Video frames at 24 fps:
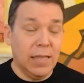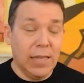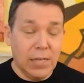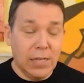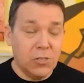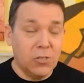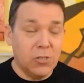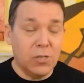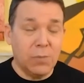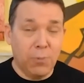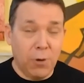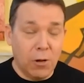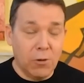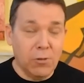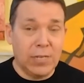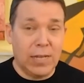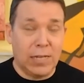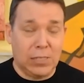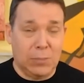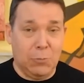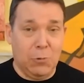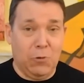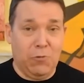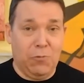The answer the
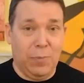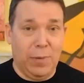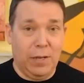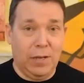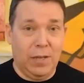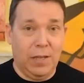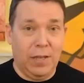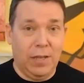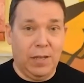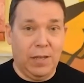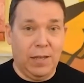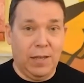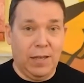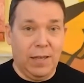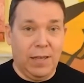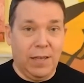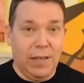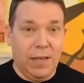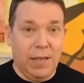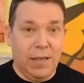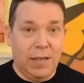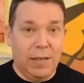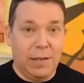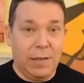protest movement.
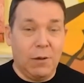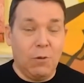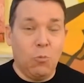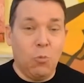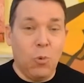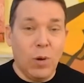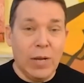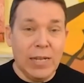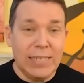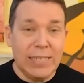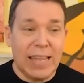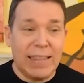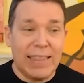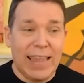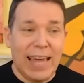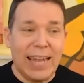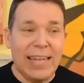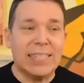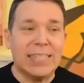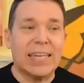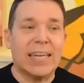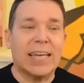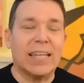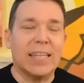And what is that?
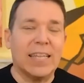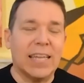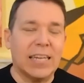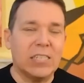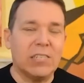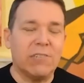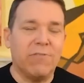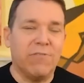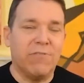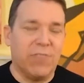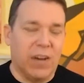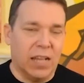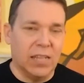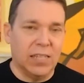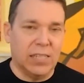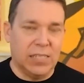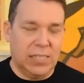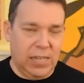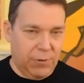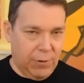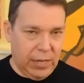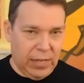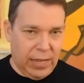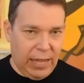That is a collective
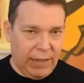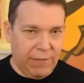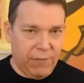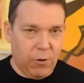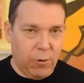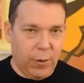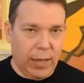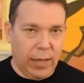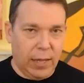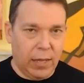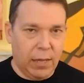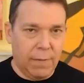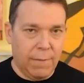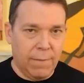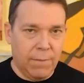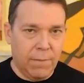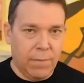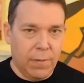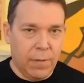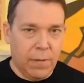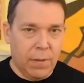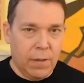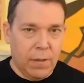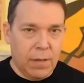voluntary life quake.
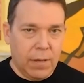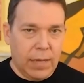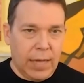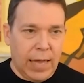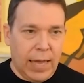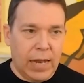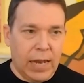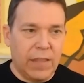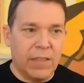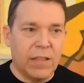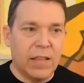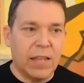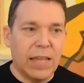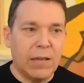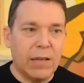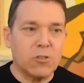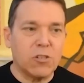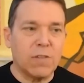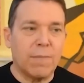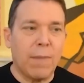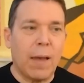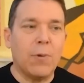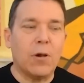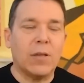And in the
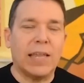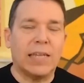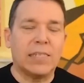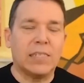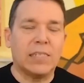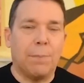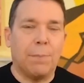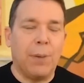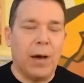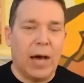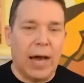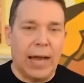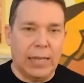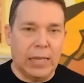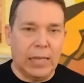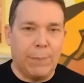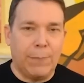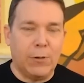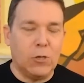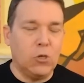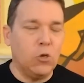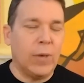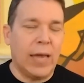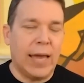language of my book, that's a
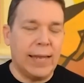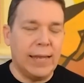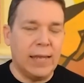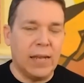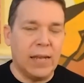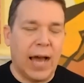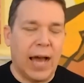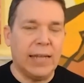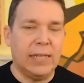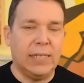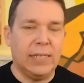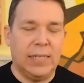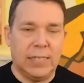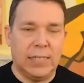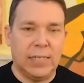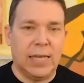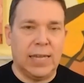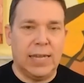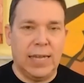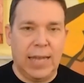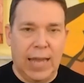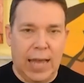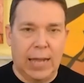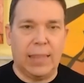pileup, and you cannot
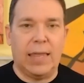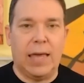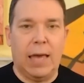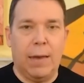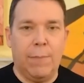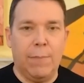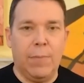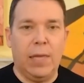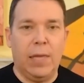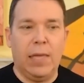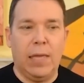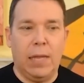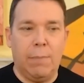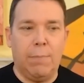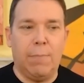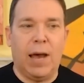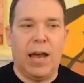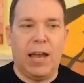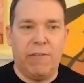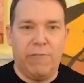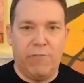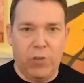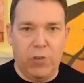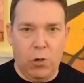disconnect them, in
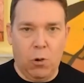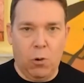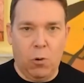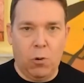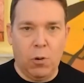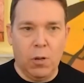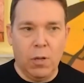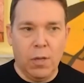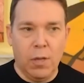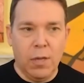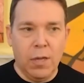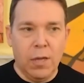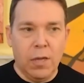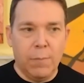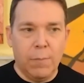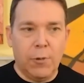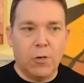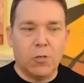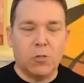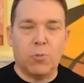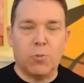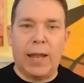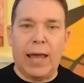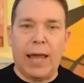my view.
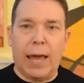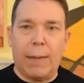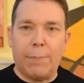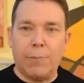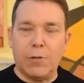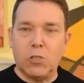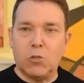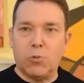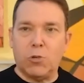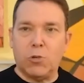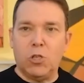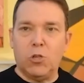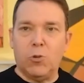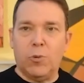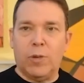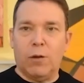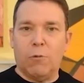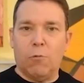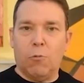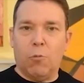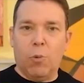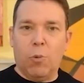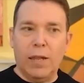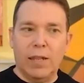Because what happens when you
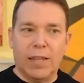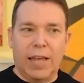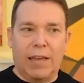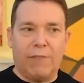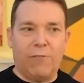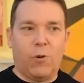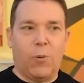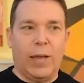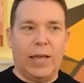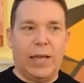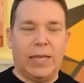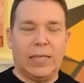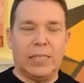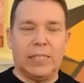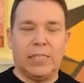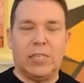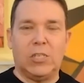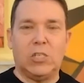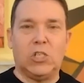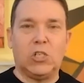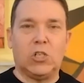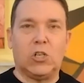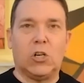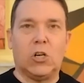get one life quake is
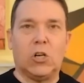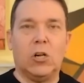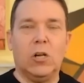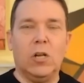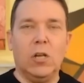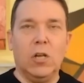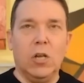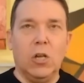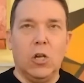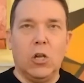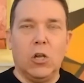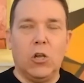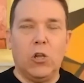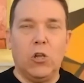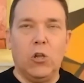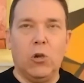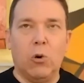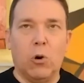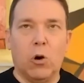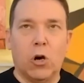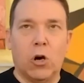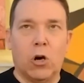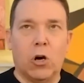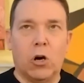that your
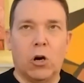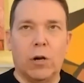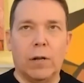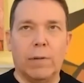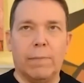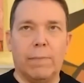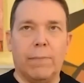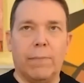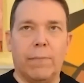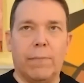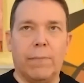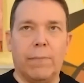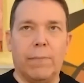your